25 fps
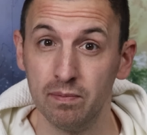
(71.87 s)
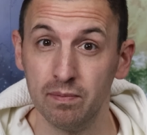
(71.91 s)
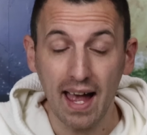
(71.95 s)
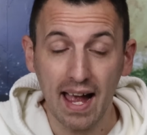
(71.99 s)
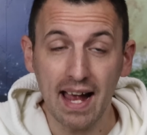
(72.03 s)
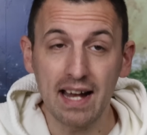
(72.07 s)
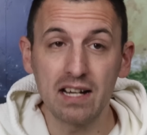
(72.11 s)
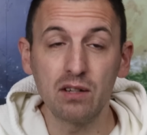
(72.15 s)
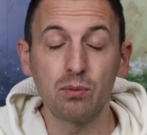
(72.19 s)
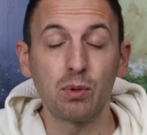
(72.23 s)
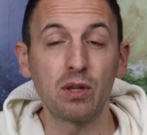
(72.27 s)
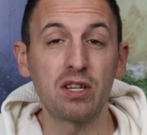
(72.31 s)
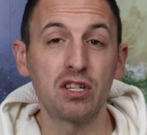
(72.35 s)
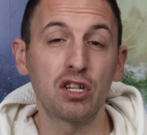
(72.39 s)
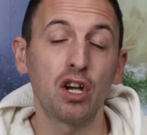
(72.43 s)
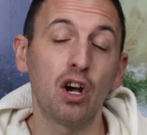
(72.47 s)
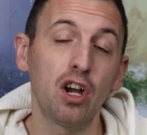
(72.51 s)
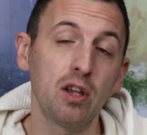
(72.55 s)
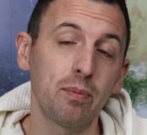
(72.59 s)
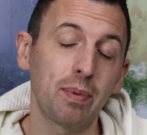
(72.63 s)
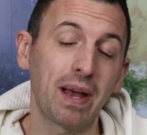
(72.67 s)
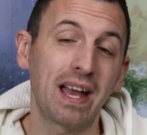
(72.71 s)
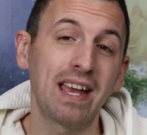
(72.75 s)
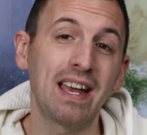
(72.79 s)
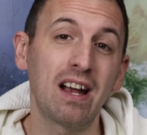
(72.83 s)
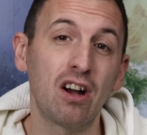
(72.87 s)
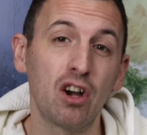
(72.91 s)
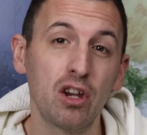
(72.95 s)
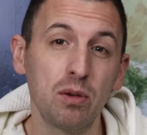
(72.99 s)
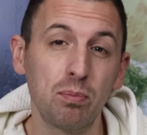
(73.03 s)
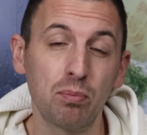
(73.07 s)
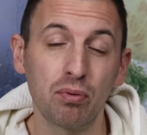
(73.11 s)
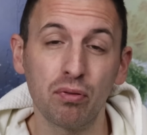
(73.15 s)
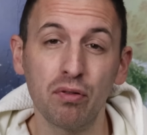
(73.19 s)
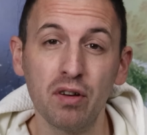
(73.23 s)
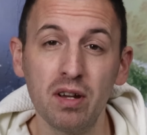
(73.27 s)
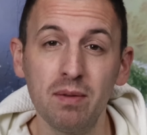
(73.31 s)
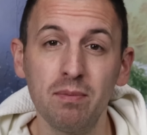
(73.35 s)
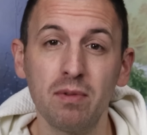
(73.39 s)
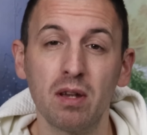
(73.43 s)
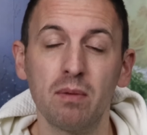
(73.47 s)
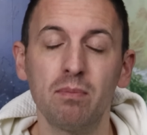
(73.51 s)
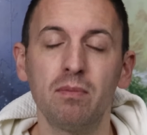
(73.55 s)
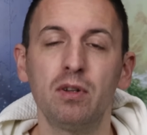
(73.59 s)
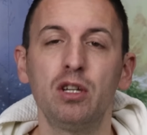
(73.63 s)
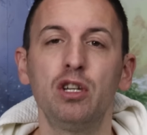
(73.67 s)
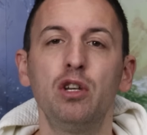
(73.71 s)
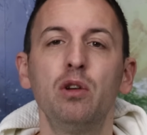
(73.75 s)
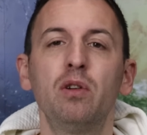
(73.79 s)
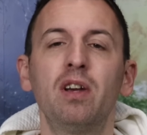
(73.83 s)
And with Type AI
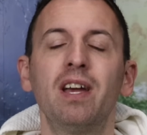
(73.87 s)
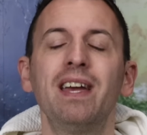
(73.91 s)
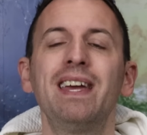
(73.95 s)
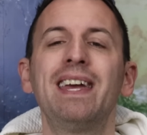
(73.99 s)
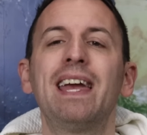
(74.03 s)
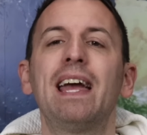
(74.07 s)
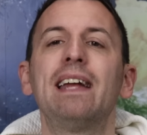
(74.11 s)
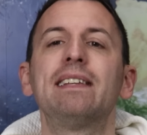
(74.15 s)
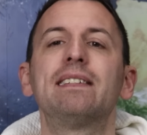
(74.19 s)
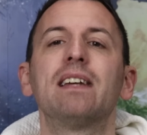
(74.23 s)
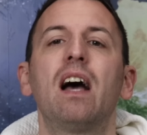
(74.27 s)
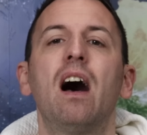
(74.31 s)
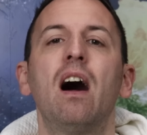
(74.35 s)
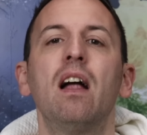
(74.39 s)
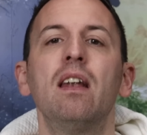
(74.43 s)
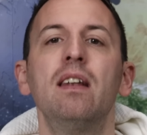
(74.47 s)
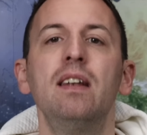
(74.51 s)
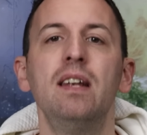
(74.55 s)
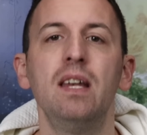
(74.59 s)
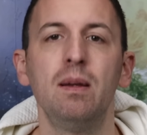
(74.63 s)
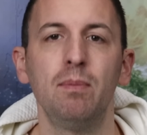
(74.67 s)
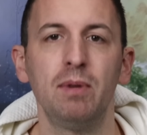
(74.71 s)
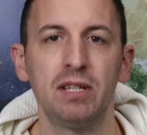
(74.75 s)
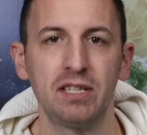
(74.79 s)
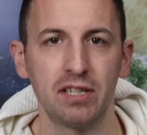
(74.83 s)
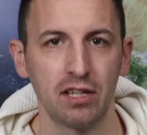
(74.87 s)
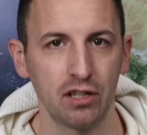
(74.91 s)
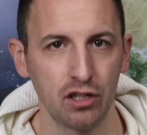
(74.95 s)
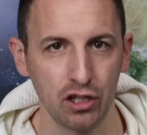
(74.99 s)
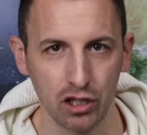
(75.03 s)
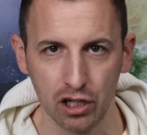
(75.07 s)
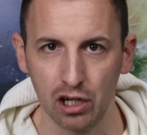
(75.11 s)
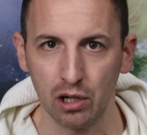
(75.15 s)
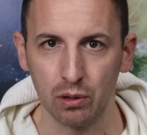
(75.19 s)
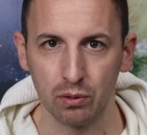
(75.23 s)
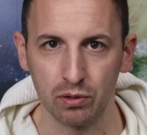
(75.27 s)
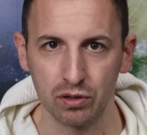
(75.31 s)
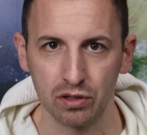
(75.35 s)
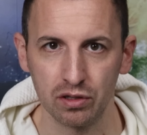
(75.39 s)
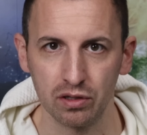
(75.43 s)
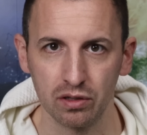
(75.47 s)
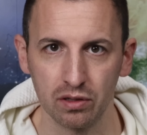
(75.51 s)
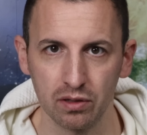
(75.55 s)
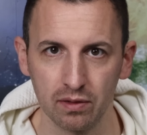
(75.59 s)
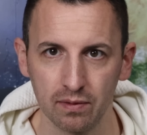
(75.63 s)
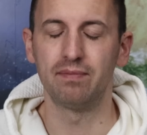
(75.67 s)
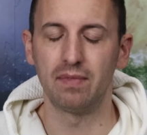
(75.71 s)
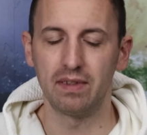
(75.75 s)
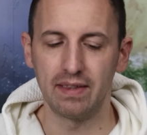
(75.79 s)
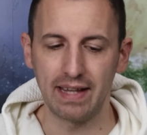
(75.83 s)
Premium, you can get unlimited use.